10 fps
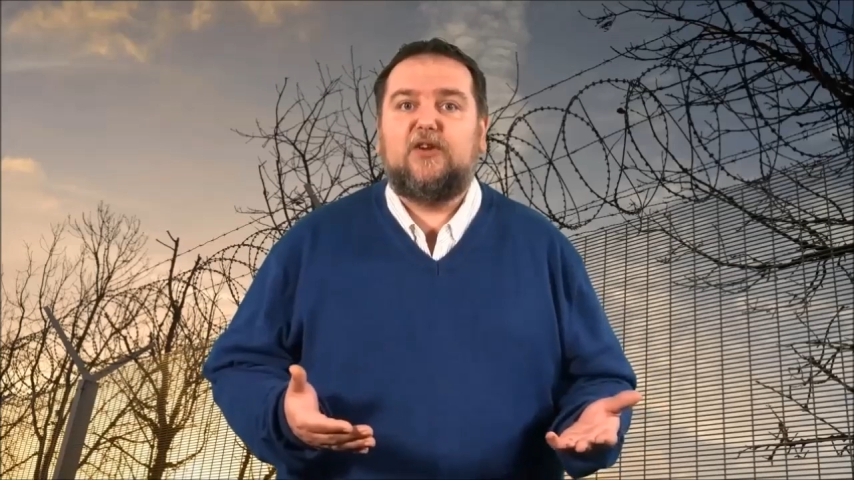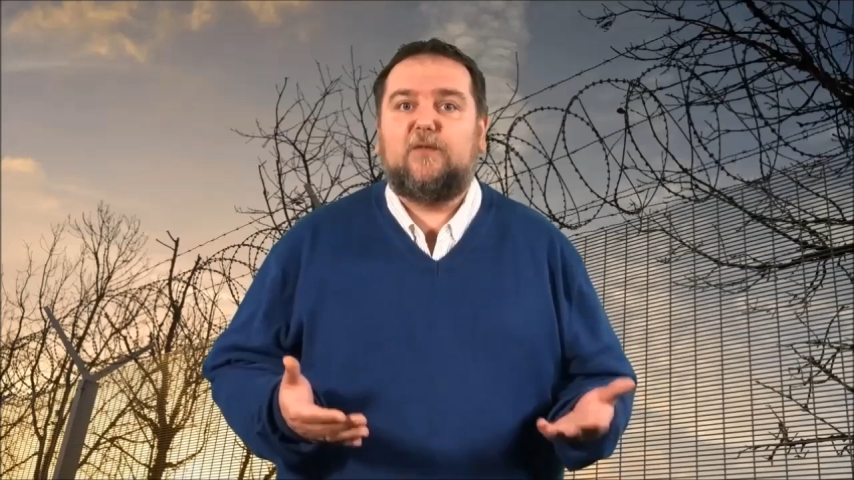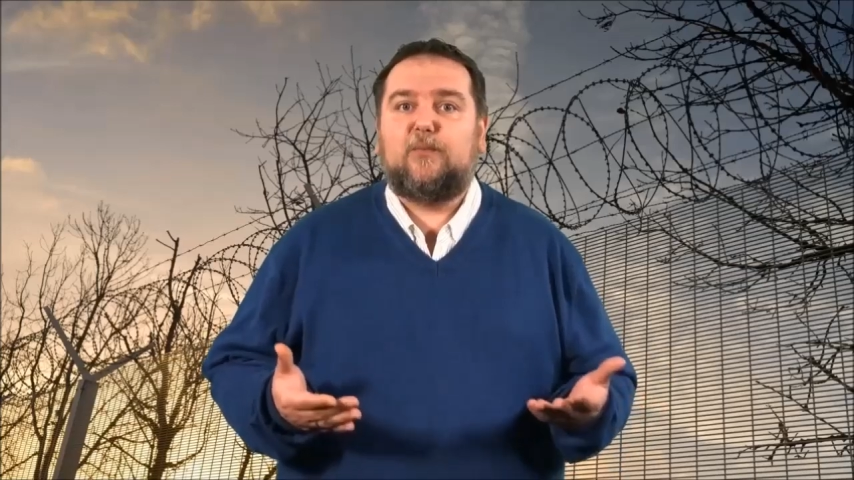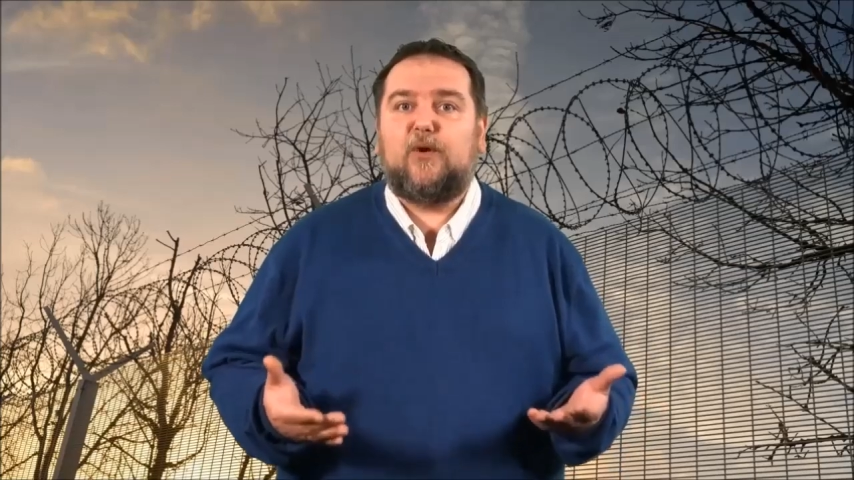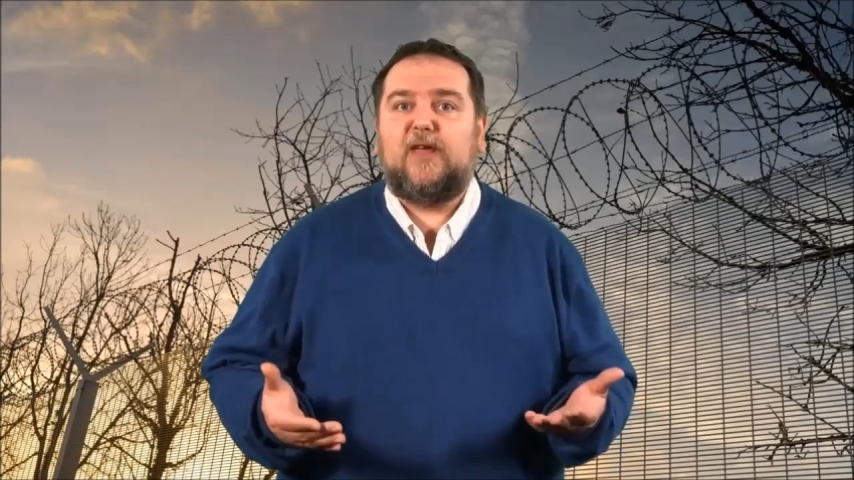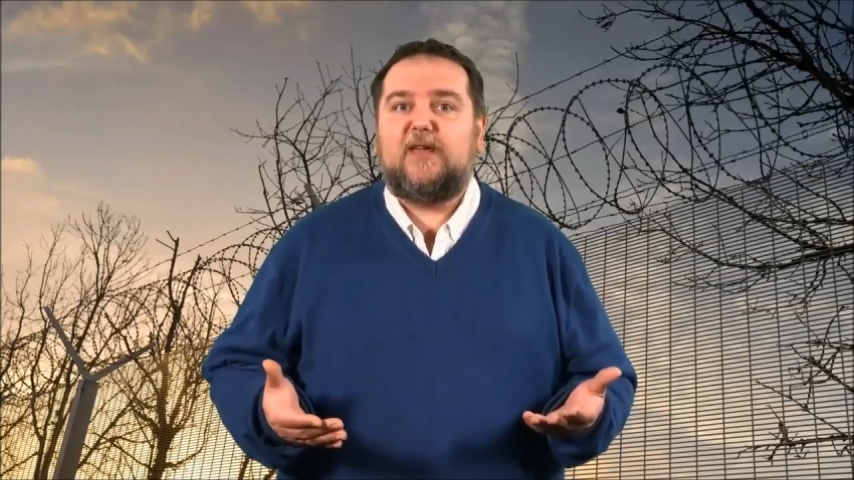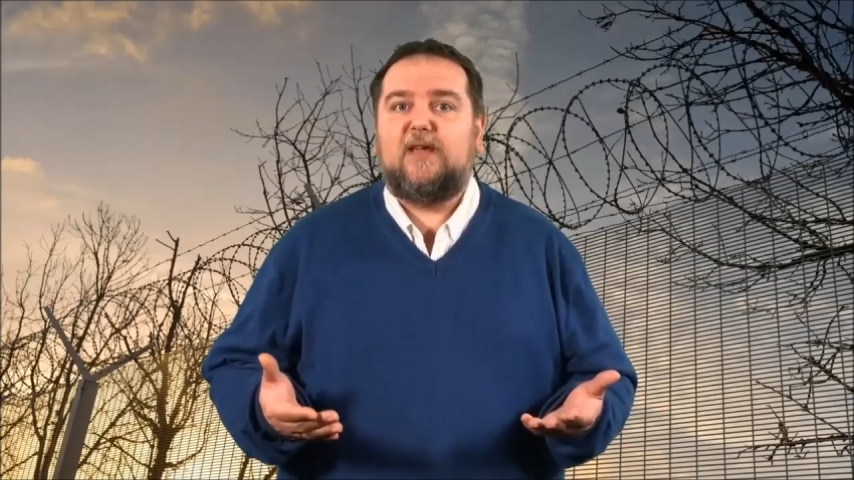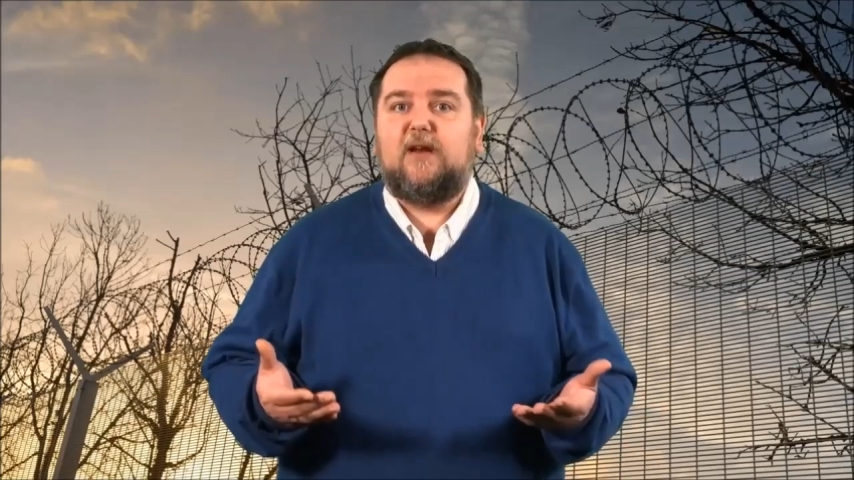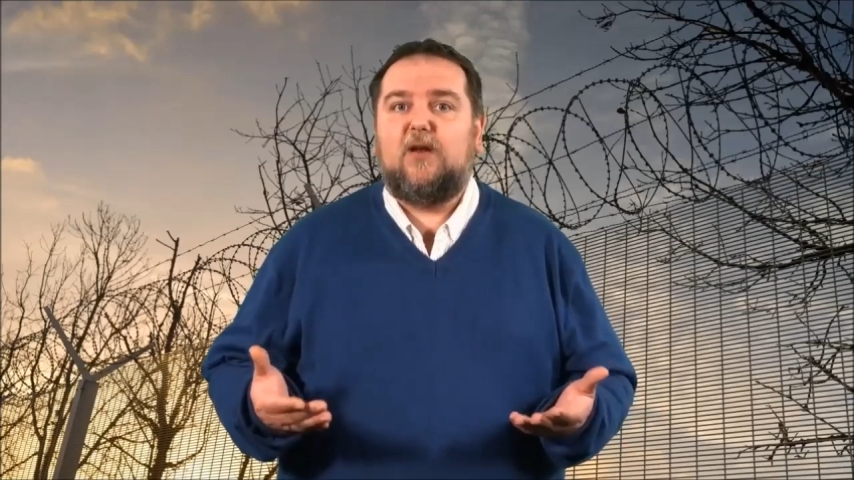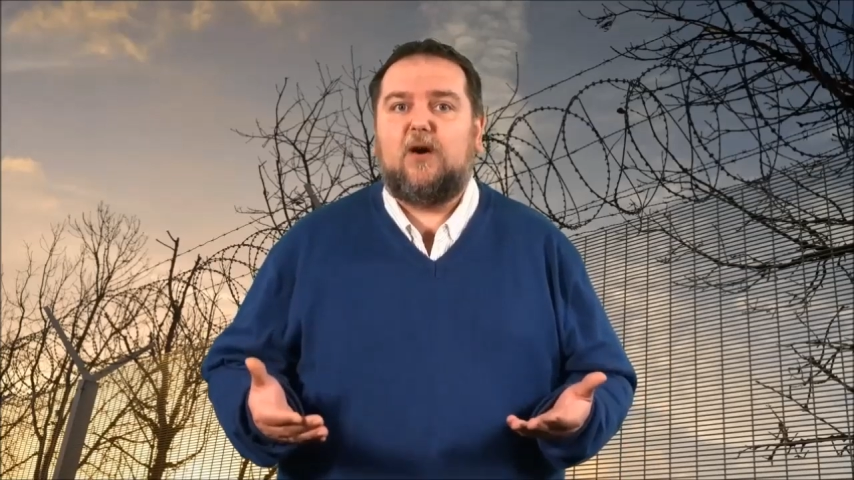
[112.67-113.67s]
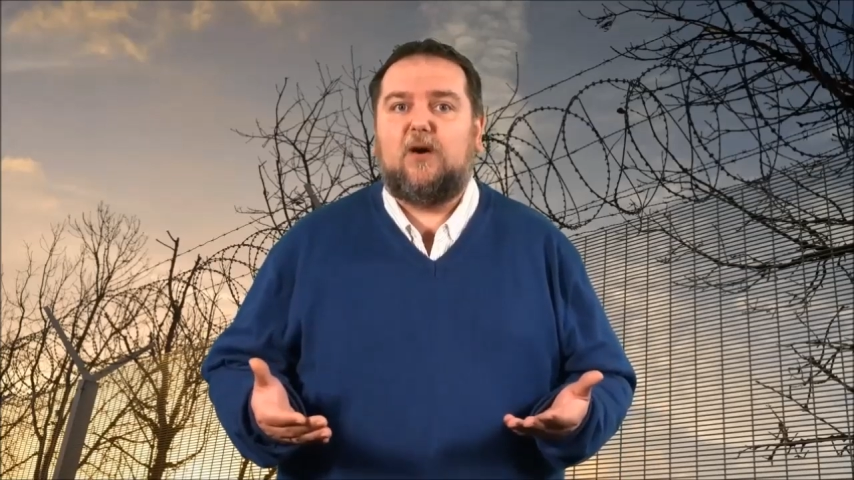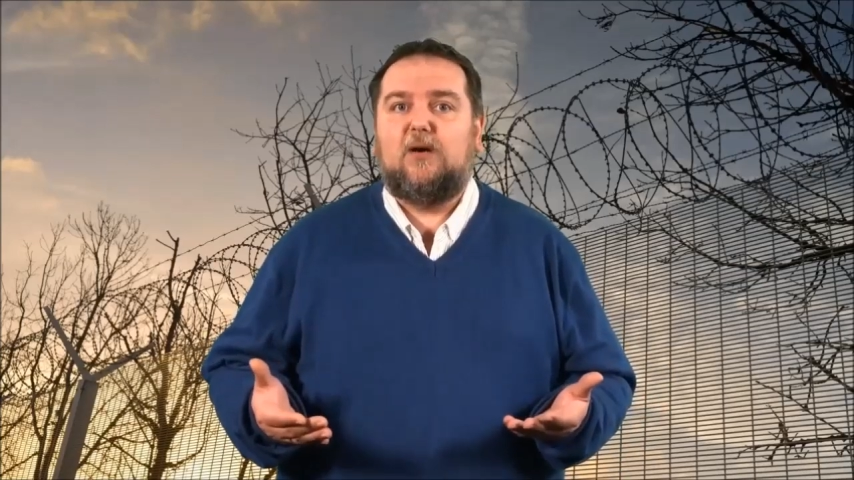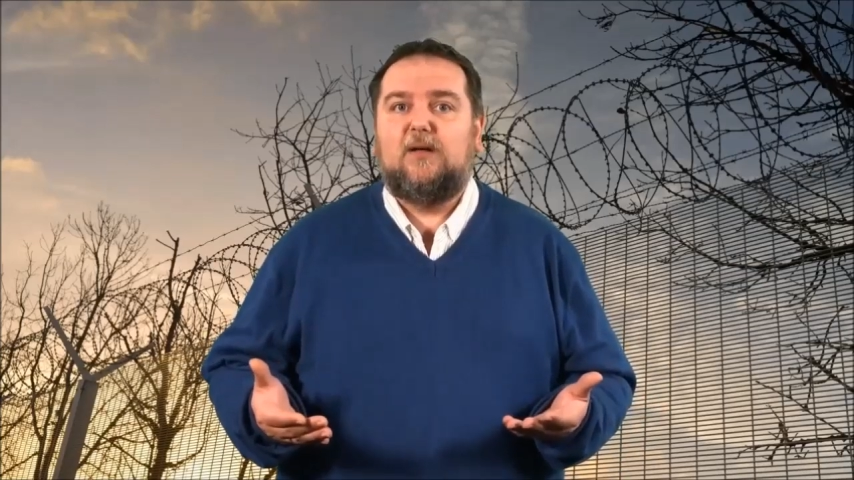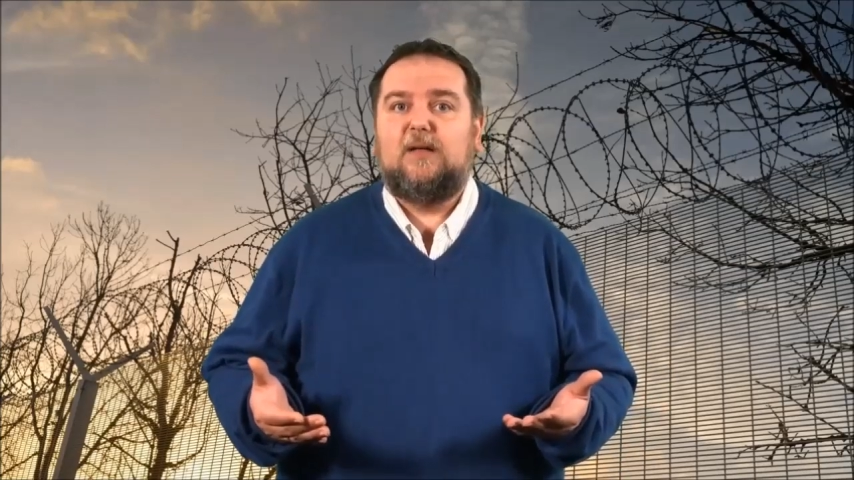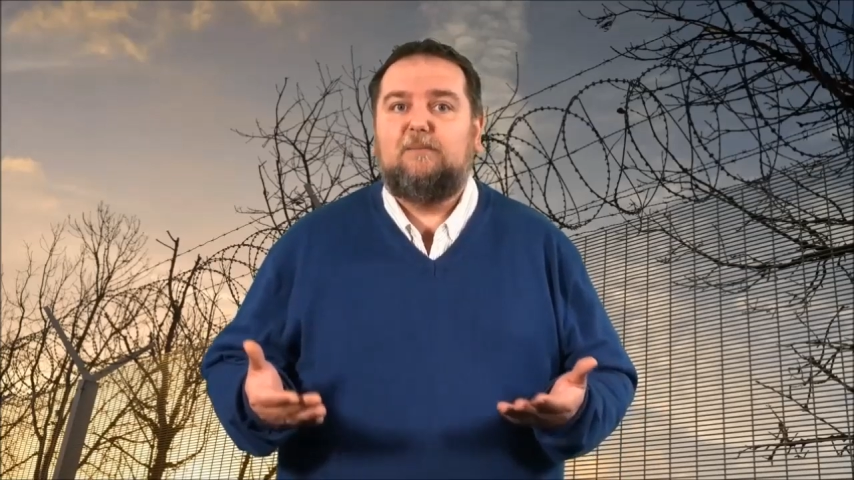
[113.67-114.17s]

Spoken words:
of breaking a law